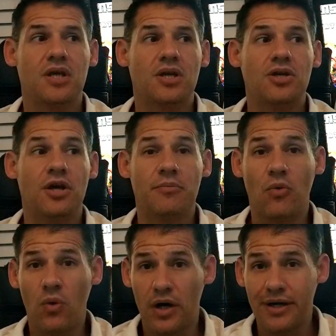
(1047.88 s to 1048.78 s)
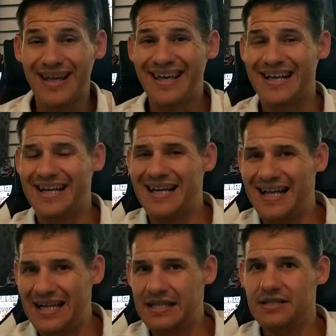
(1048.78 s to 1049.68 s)
Number one,
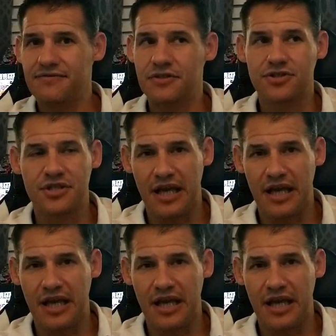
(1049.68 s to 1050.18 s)
there's an